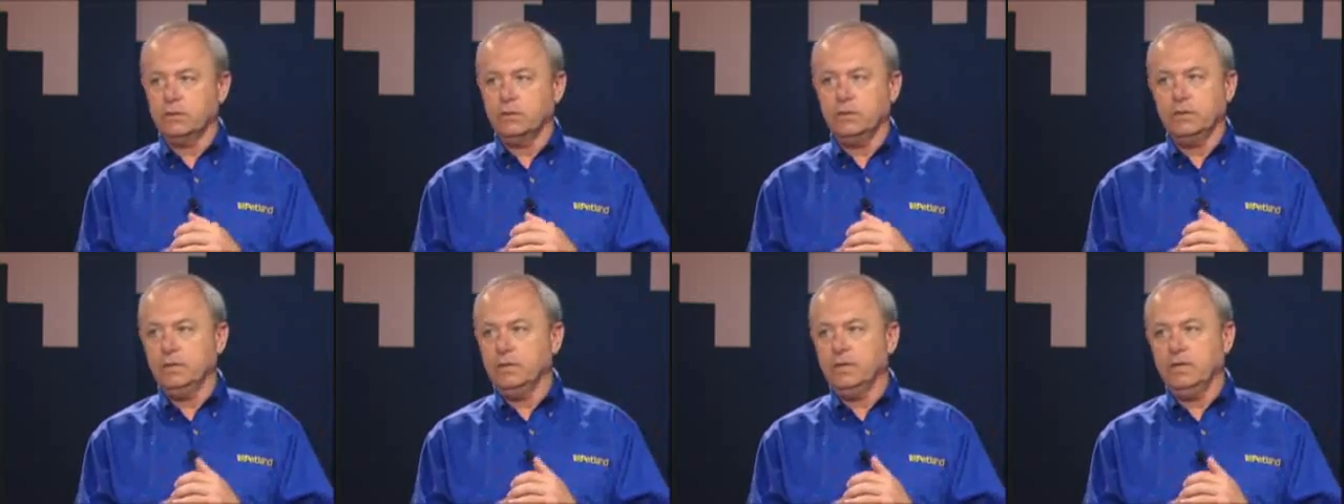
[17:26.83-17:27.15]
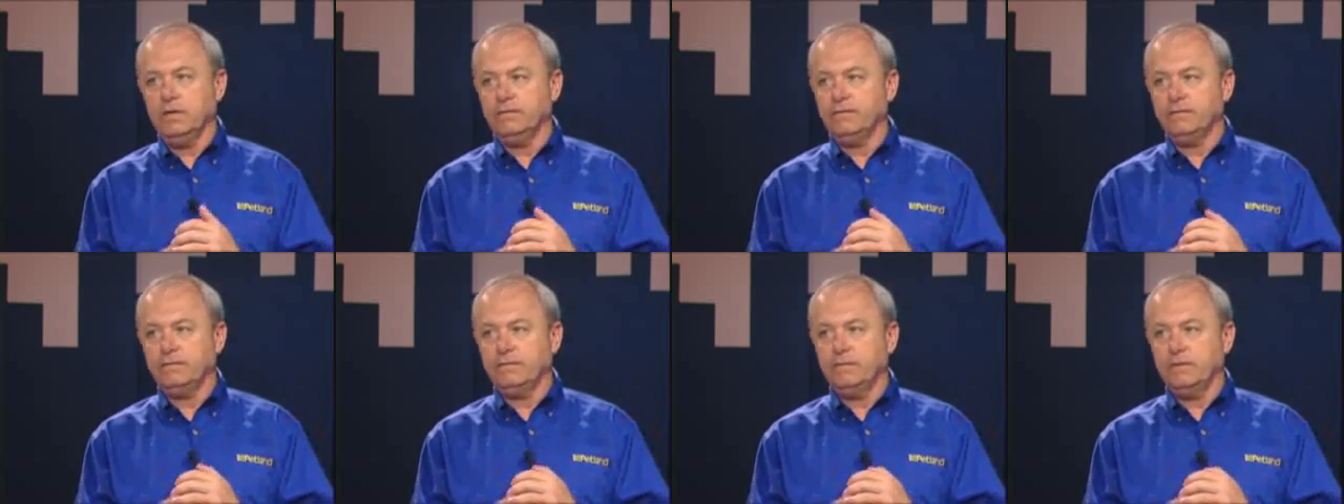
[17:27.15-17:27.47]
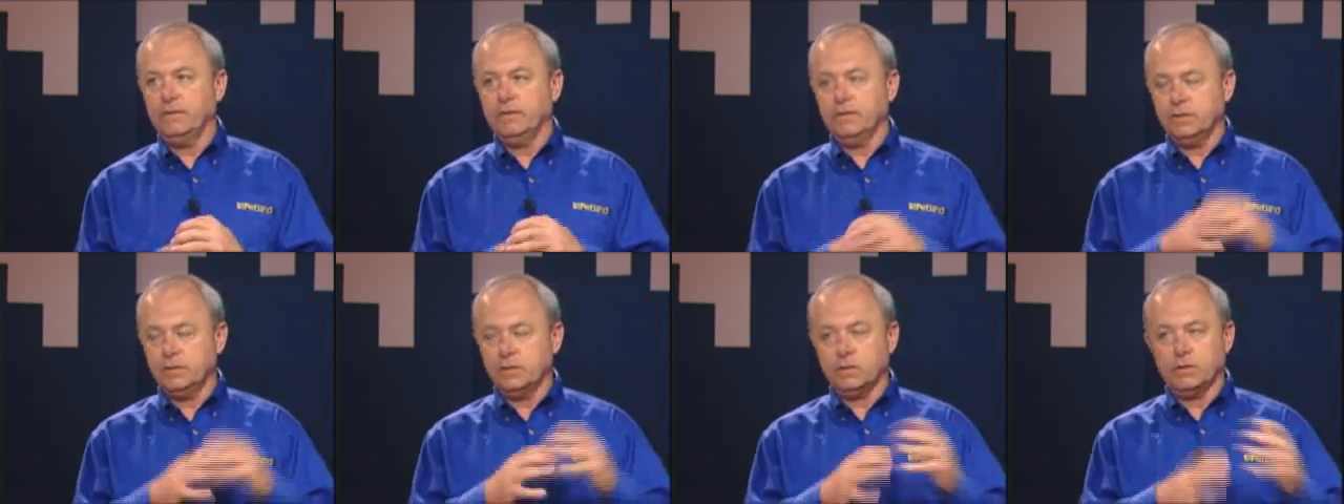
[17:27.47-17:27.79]
good
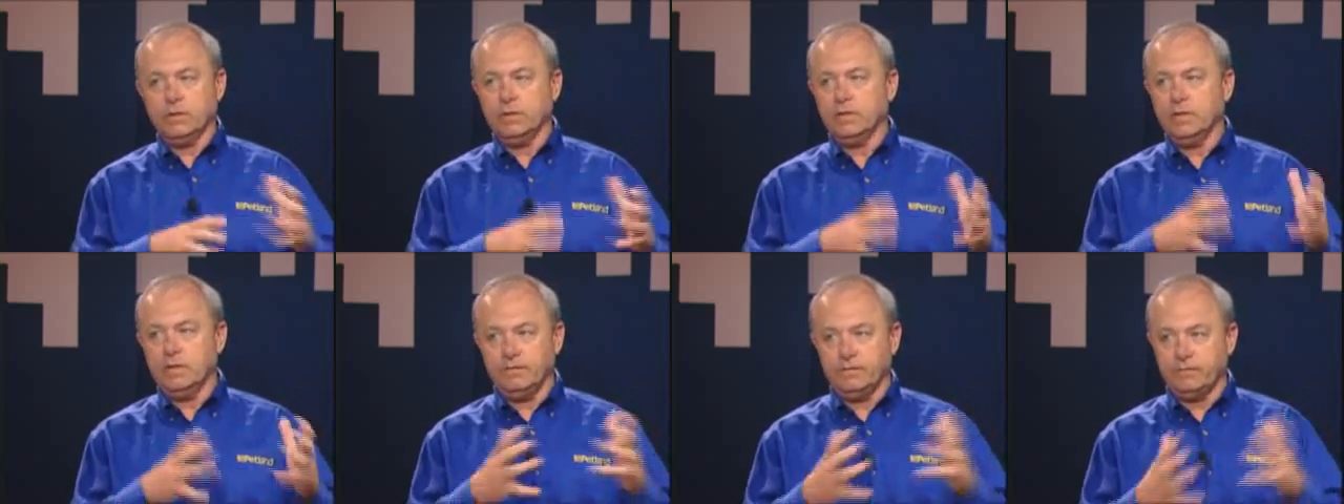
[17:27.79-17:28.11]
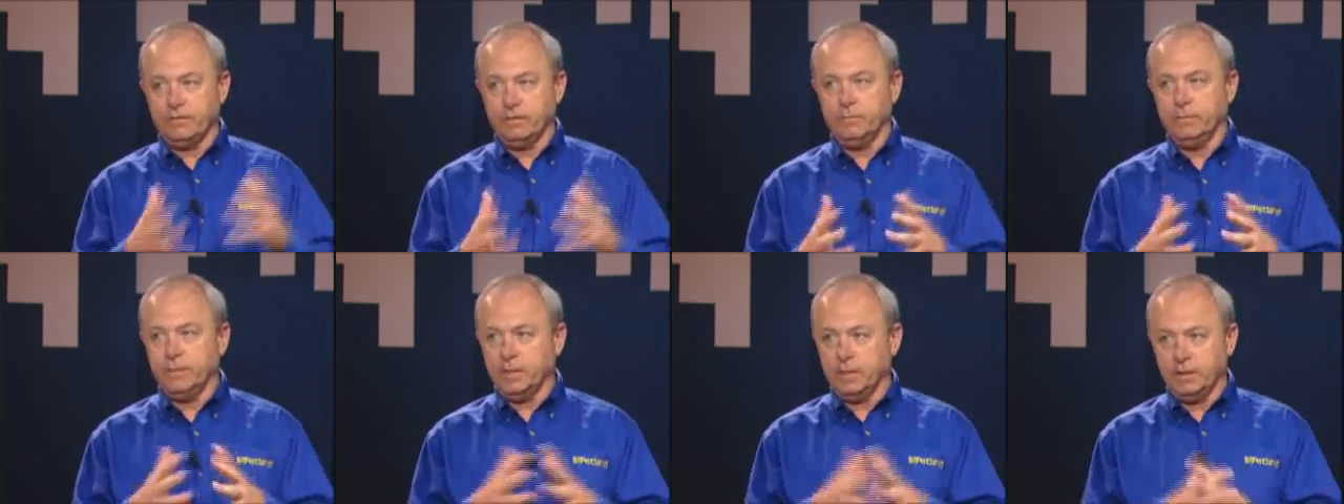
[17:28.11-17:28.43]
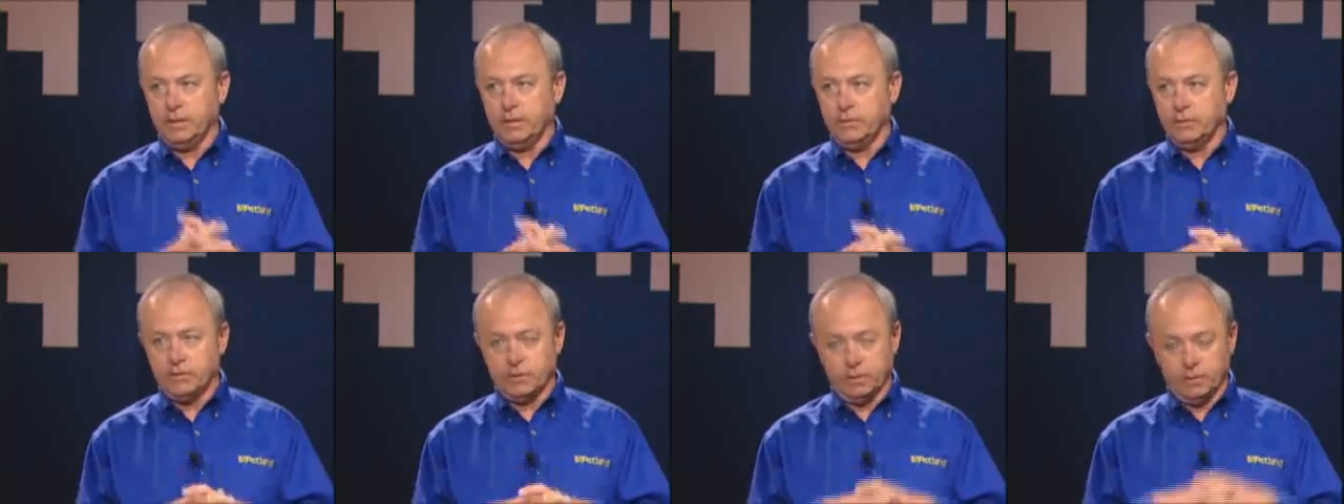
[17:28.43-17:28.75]
enough for
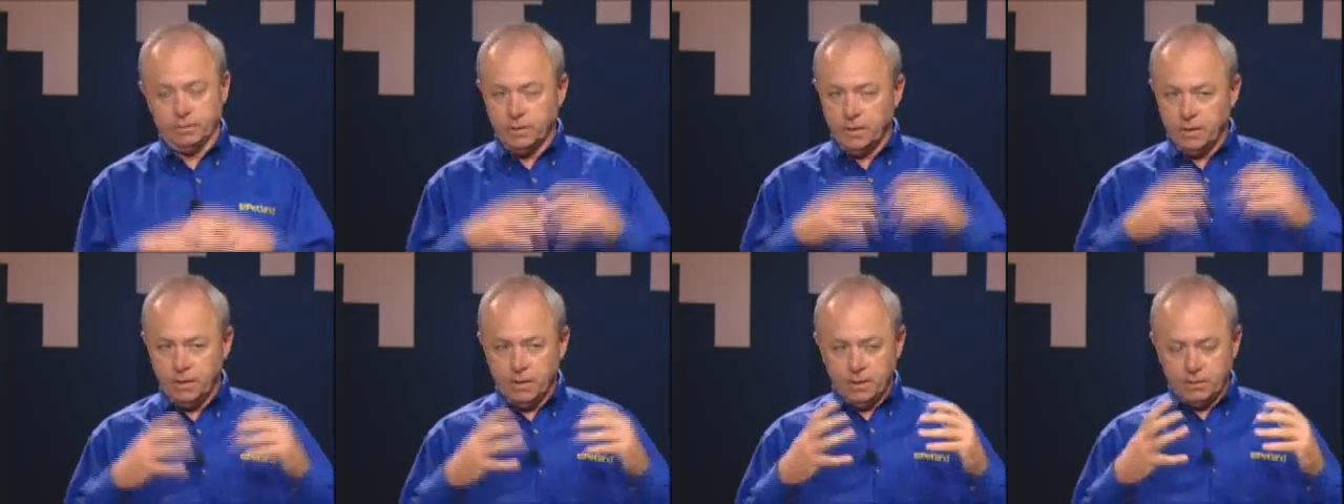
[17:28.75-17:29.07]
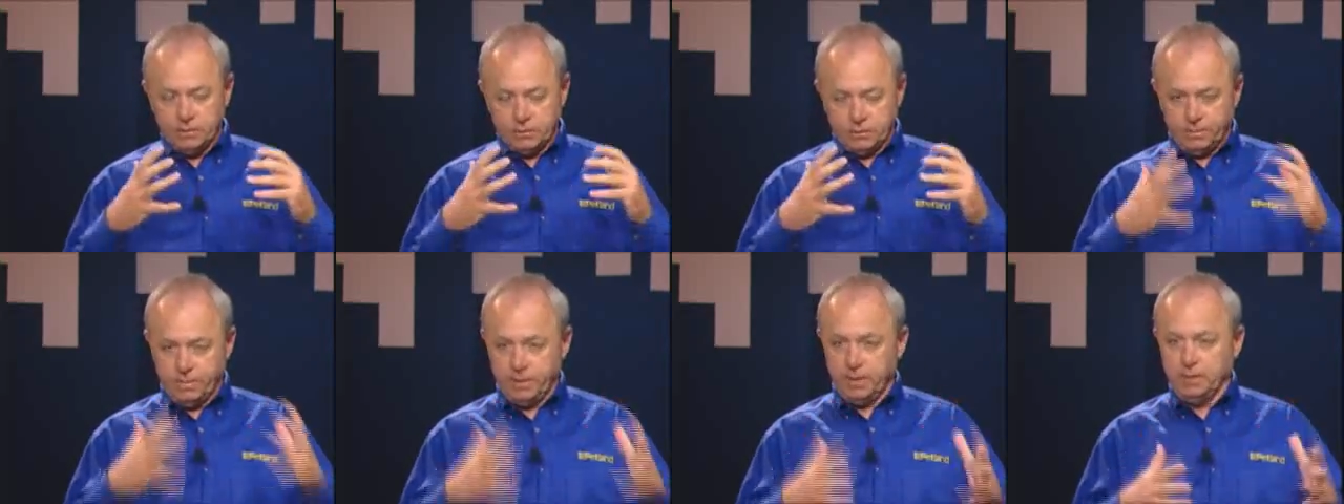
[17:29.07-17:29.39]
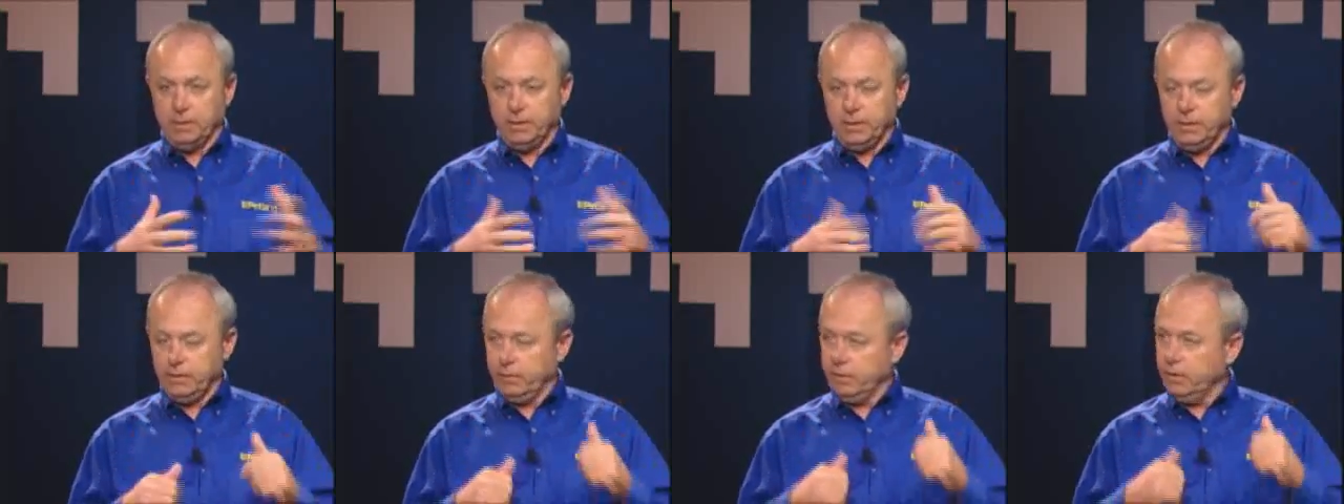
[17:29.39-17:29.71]
to be a
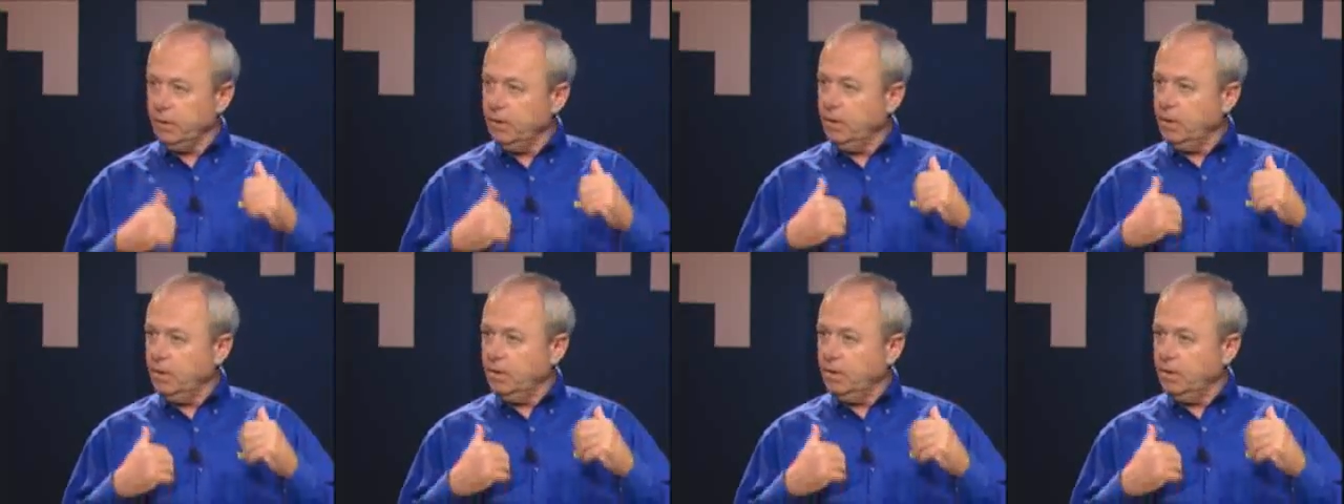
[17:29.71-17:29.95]
leader.